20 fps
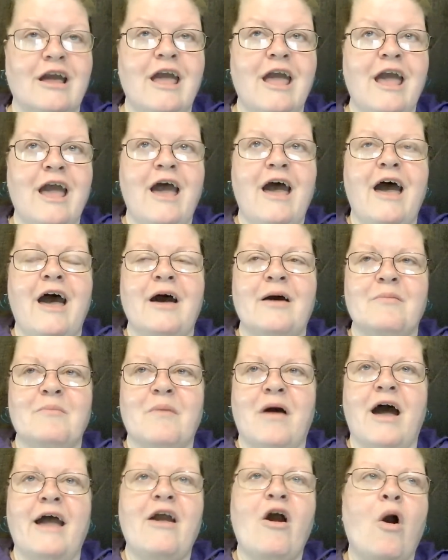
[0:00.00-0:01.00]

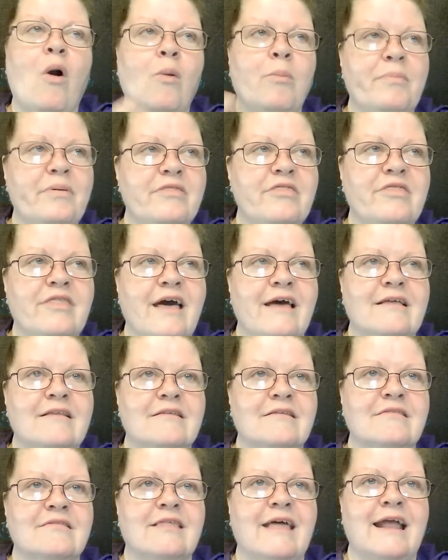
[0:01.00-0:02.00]
I hope
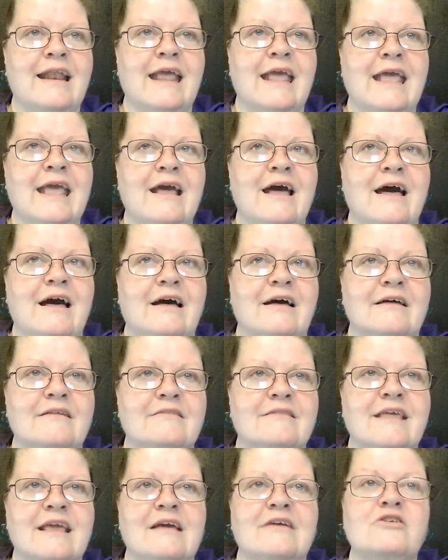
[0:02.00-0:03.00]

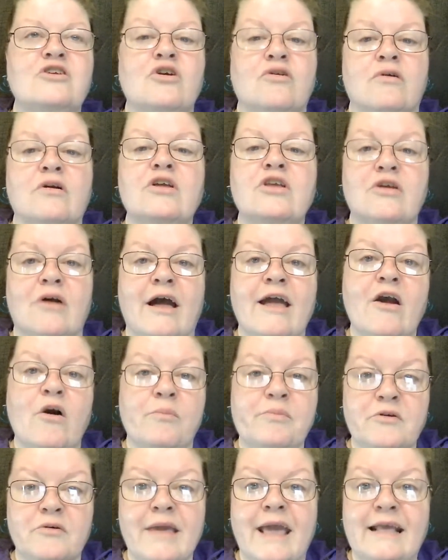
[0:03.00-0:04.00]
I hope
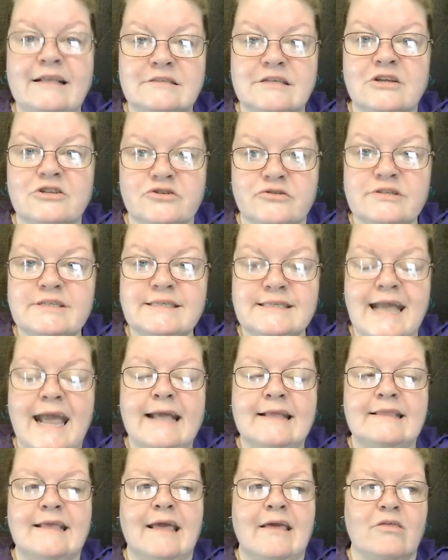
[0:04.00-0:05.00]
you gained
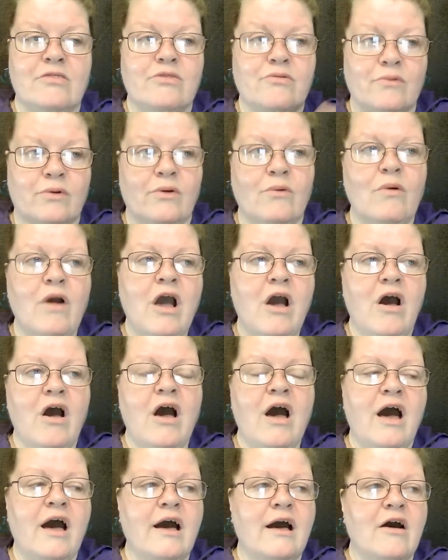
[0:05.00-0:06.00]
understanding through
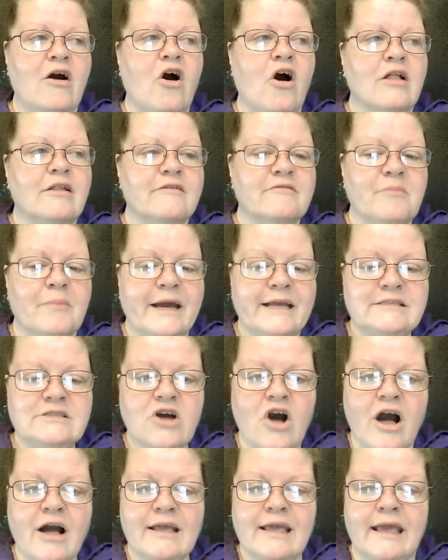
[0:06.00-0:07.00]
all of my
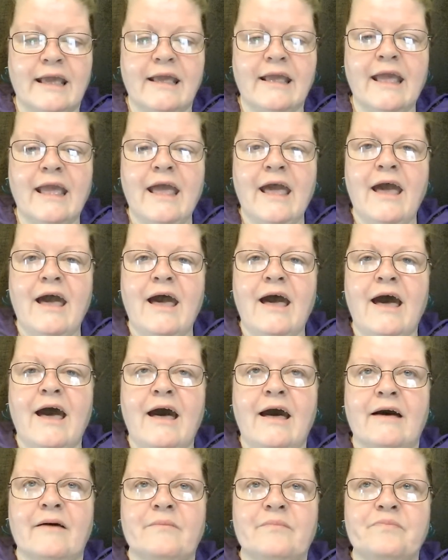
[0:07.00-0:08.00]
talking.
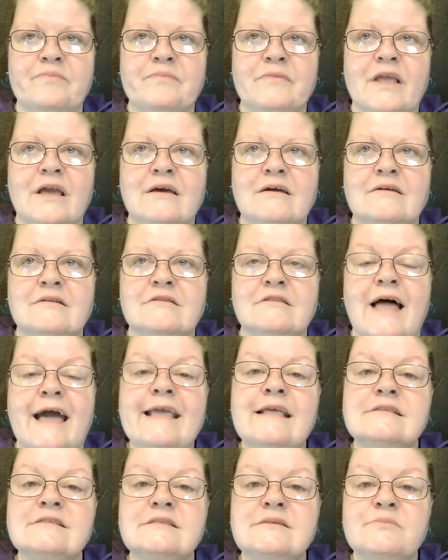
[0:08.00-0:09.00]
Like
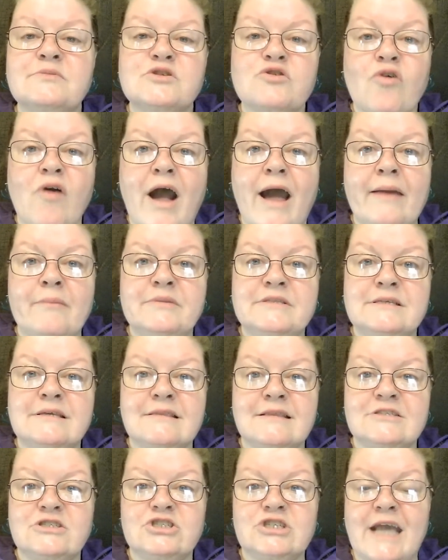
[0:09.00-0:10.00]
and subscribe to
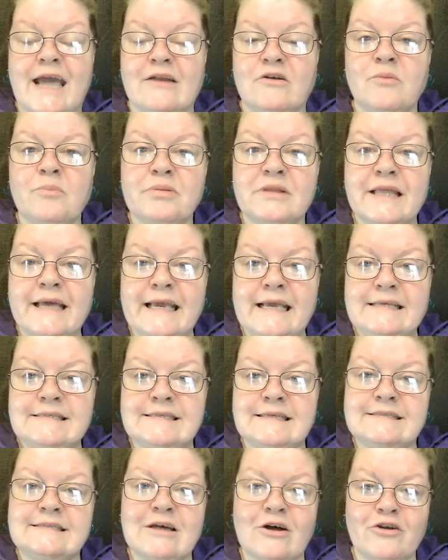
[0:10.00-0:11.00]
this channel, please,
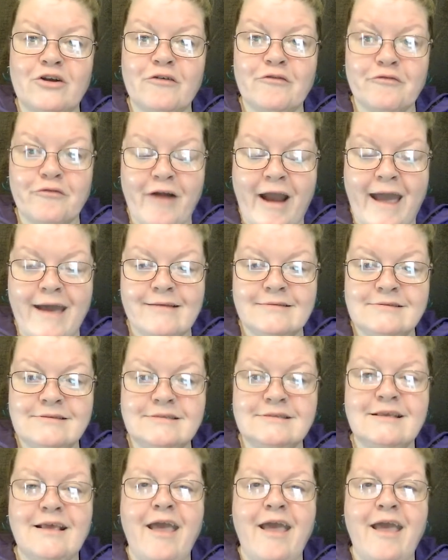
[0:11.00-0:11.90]
and tell your friends.